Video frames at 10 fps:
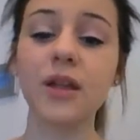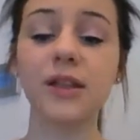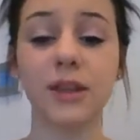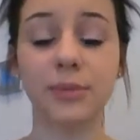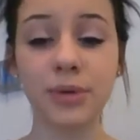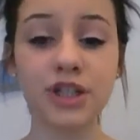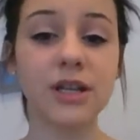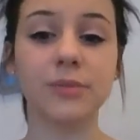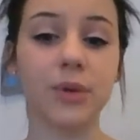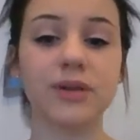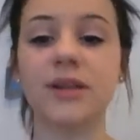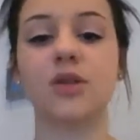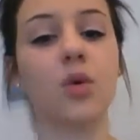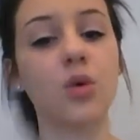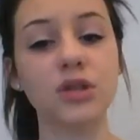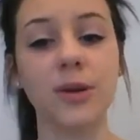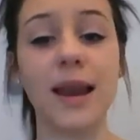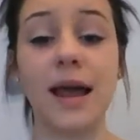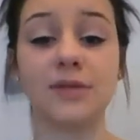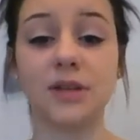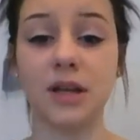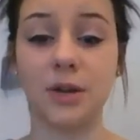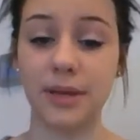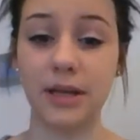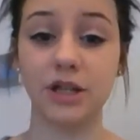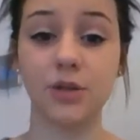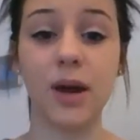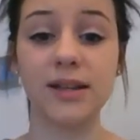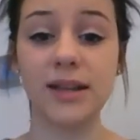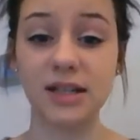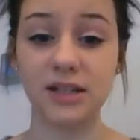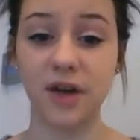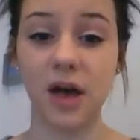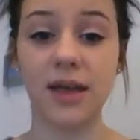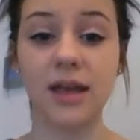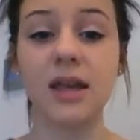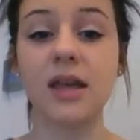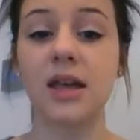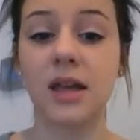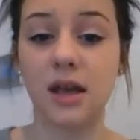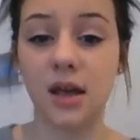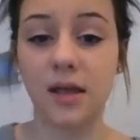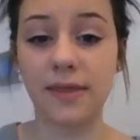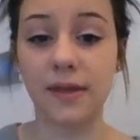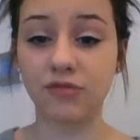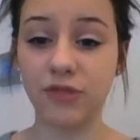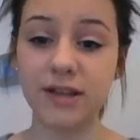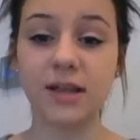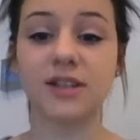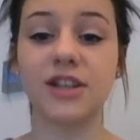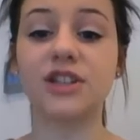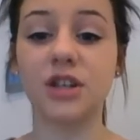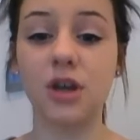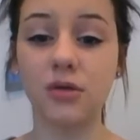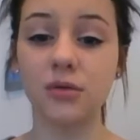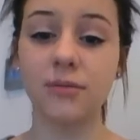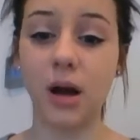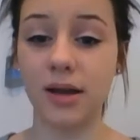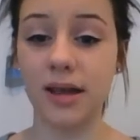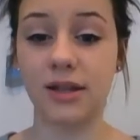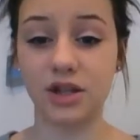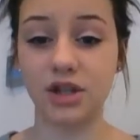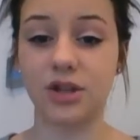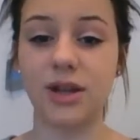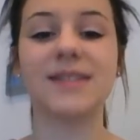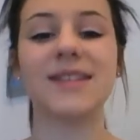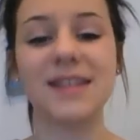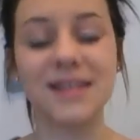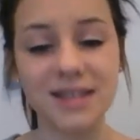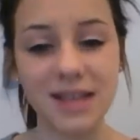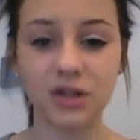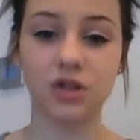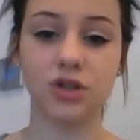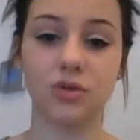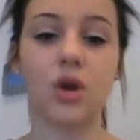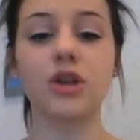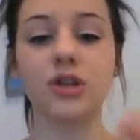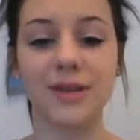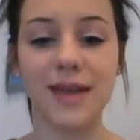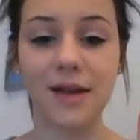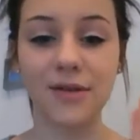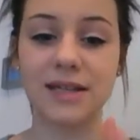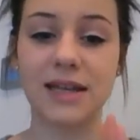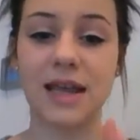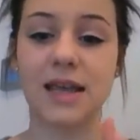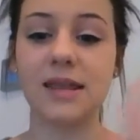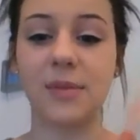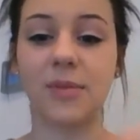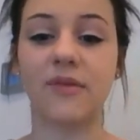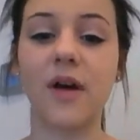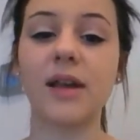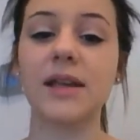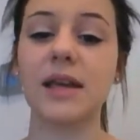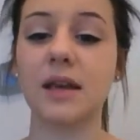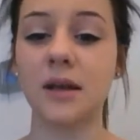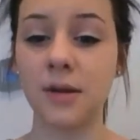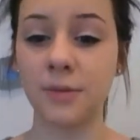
The budgeting process also allows a company to identify that research into current market industry is essential to guarantee they're providing